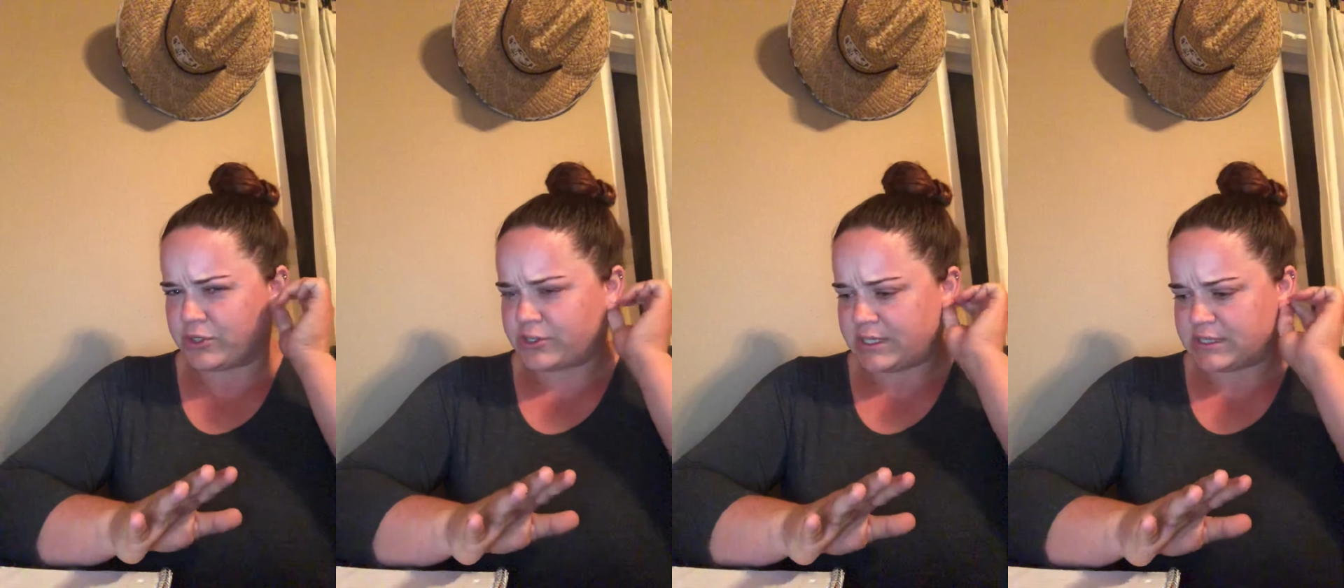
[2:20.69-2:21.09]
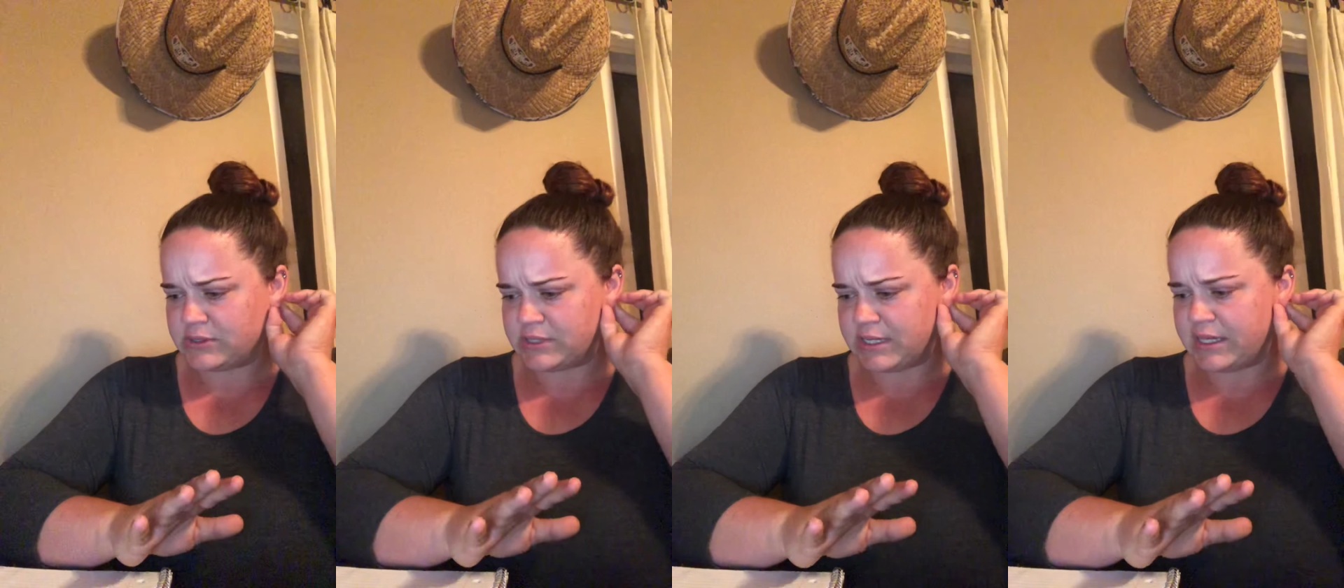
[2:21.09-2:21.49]

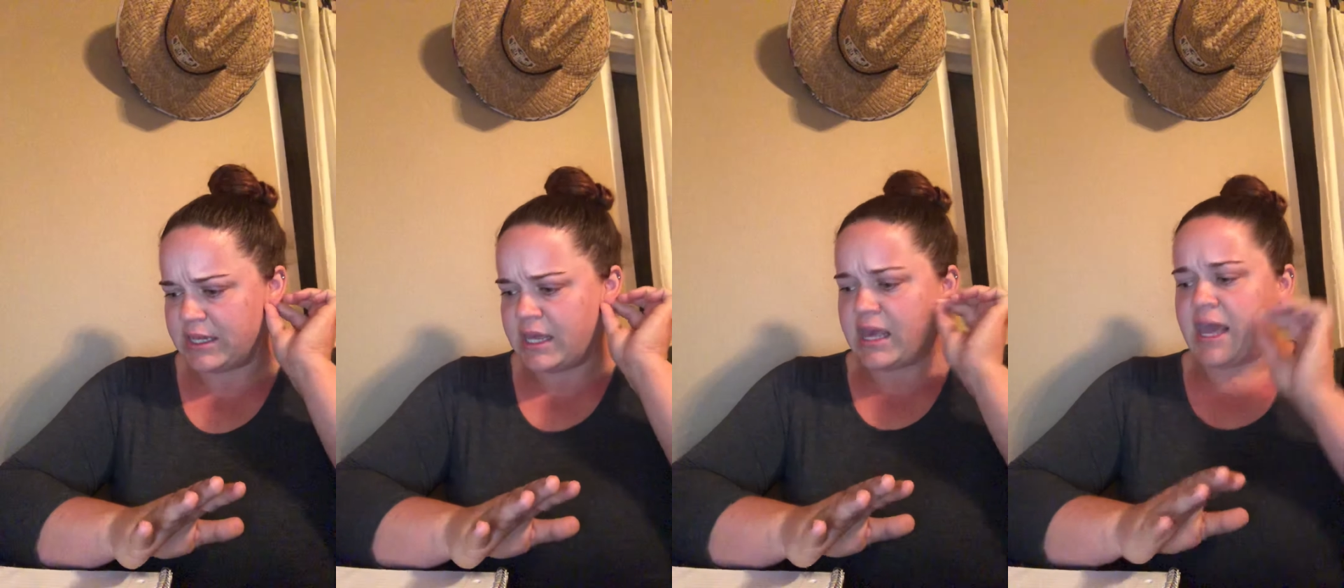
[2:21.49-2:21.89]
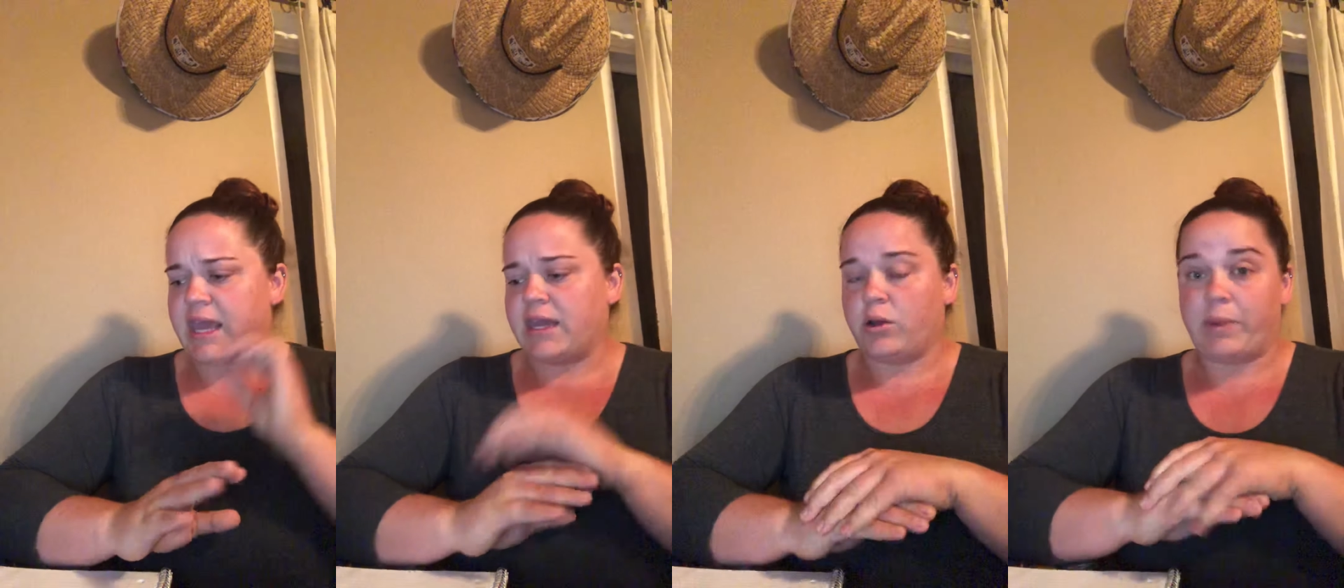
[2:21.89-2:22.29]
translucent,
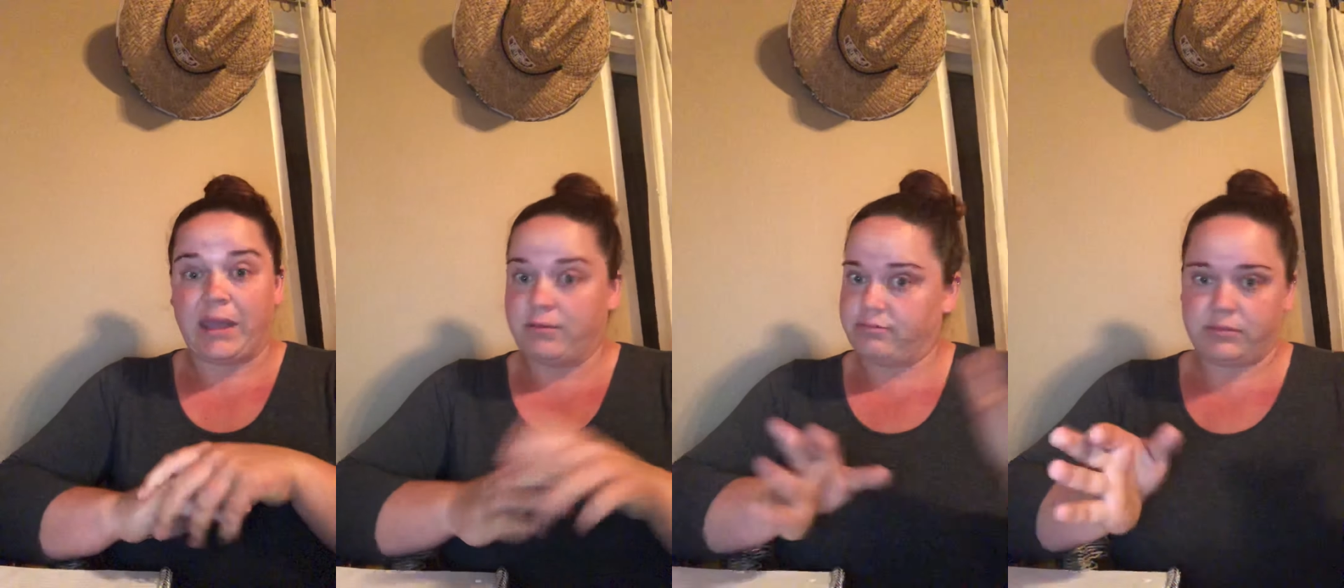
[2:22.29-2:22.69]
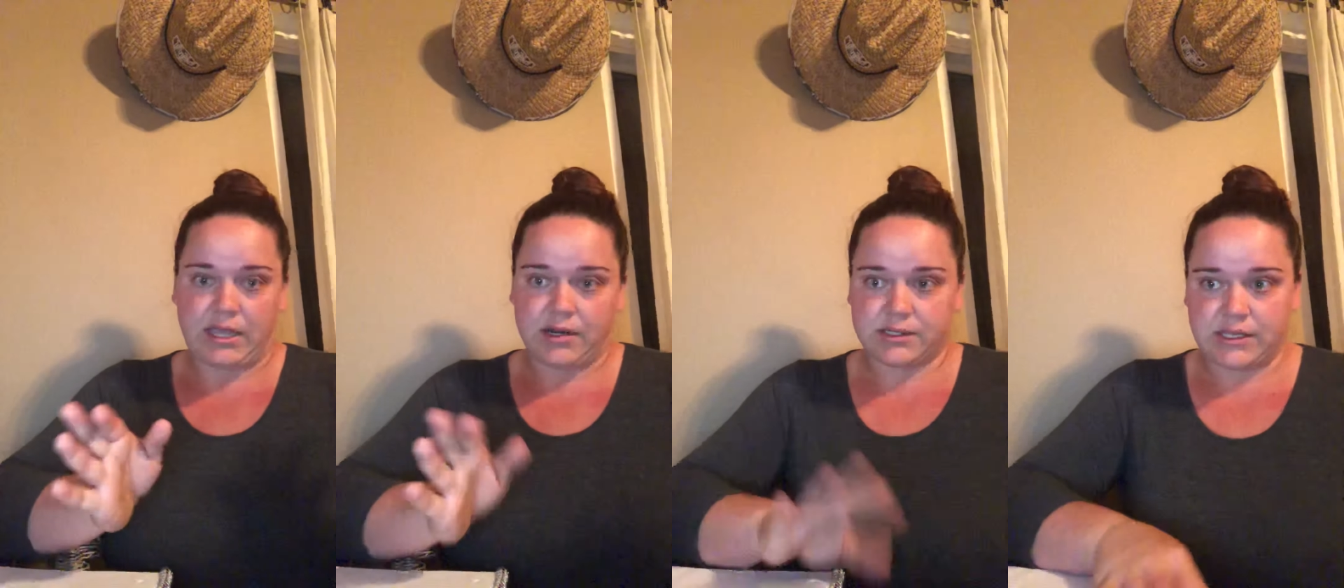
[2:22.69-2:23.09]
and opaque
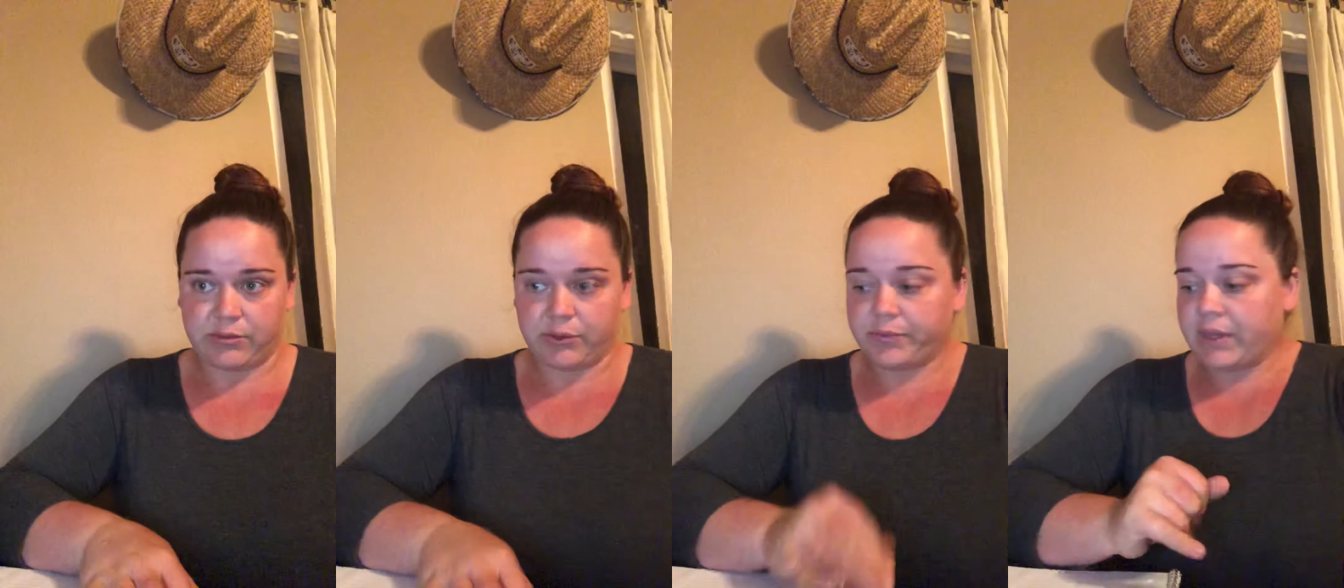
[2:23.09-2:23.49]
cannot see through.